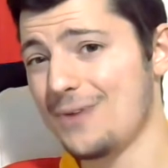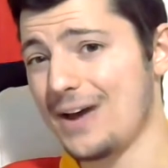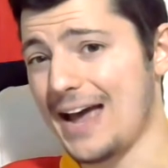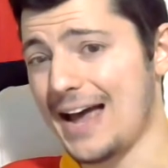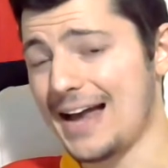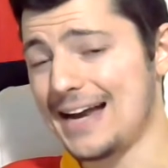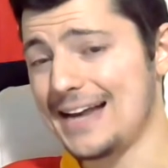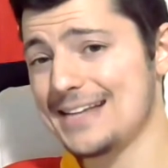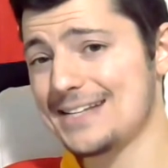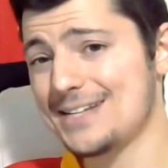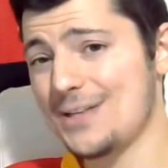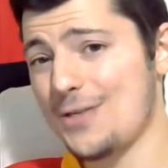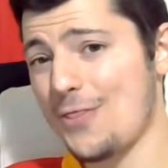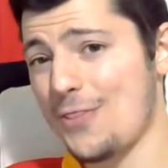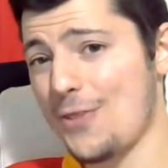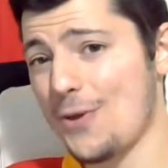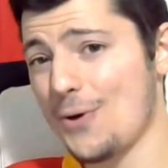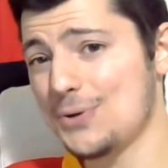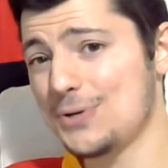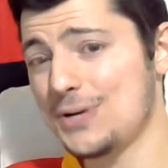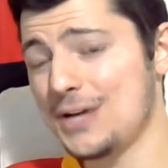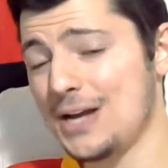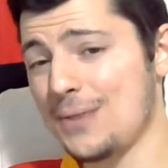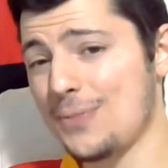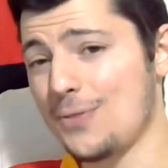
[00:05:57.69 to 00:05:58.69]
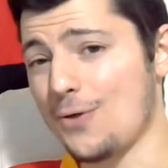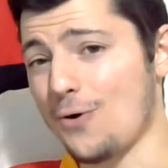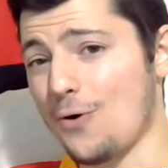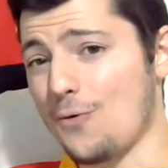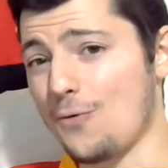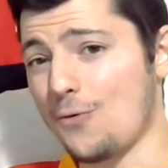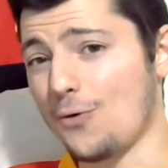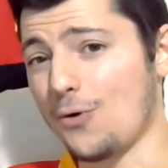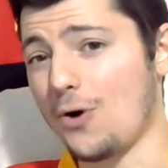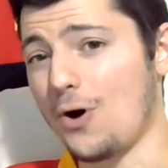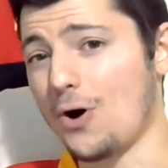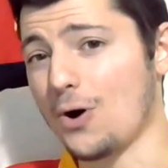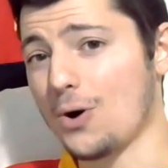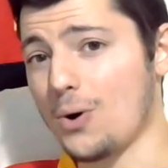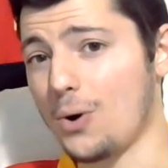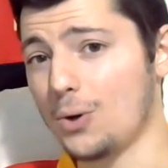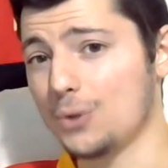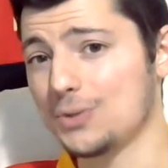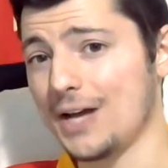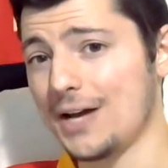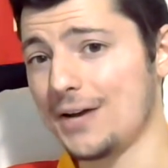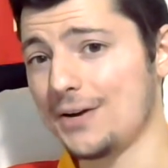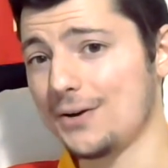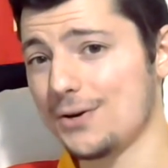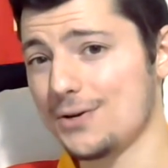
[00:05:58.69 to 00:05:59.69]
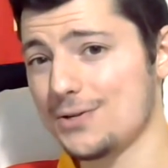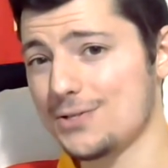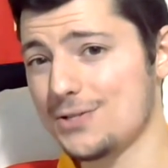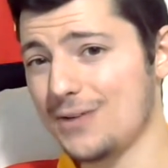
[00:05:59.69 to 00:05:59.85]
And he's the 13th overall goaltender,